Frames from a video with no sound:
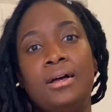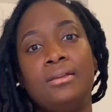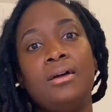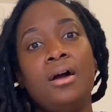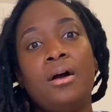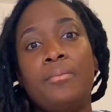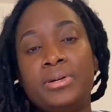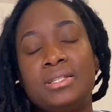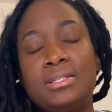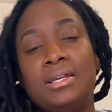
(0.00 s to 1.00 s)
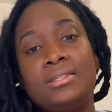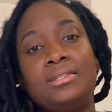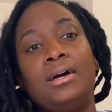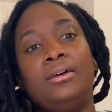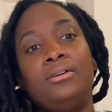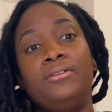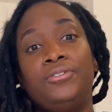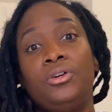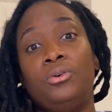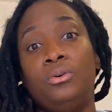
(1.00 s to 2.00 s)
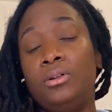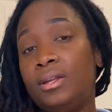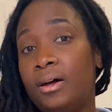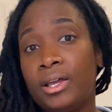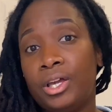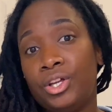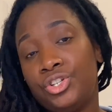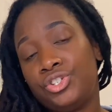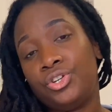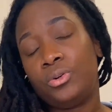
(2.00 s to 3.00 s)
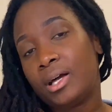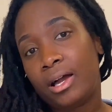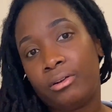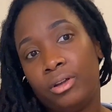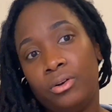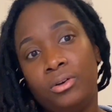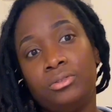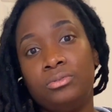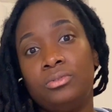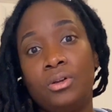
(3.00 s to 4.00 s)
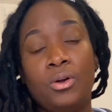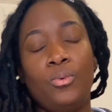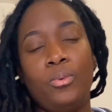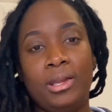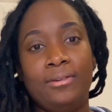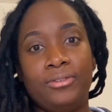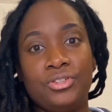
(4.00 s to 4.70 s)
and put it inside of your luggage, your carry-on, whatever.